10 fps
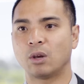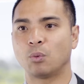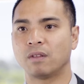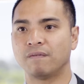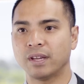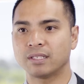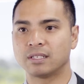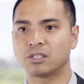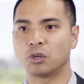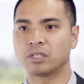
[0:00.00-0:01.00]
with
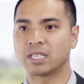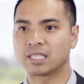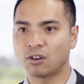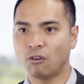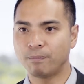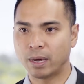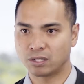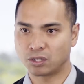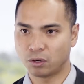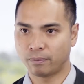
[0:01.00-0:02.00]
investors using
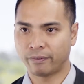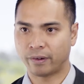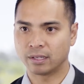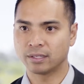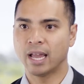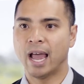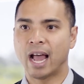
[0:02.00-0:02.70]
self-managed super funds